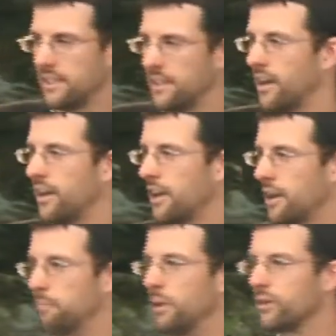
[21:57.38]
their
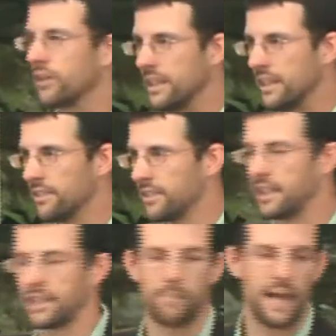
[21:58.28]
milk yielding
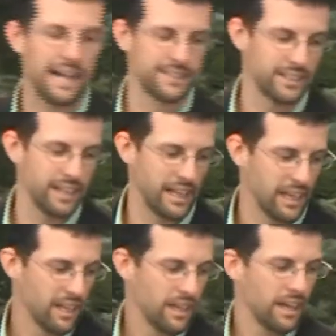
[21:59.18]
capacity,
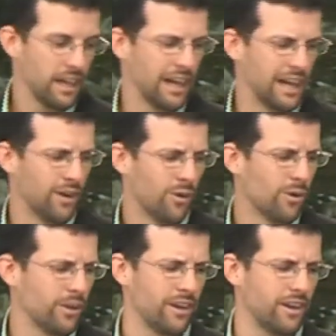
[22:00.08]
uh,
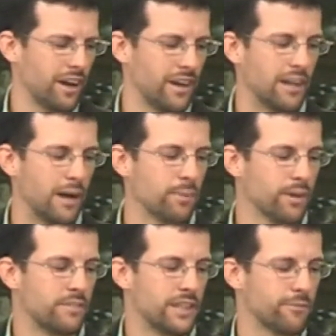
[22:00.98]
or there are a number
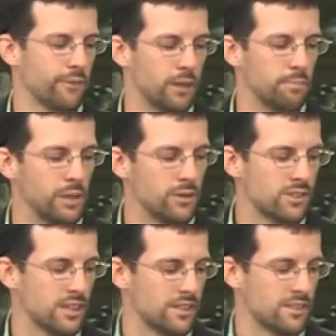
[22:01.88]
of different
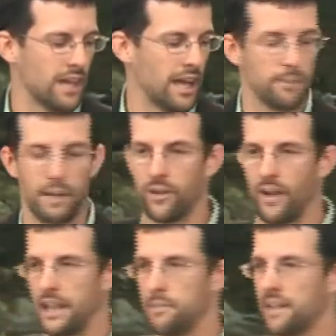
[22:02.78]
abuses. Uh, anybody know
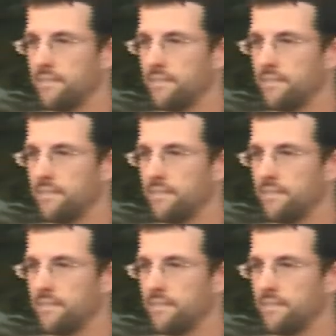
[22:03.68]
how they make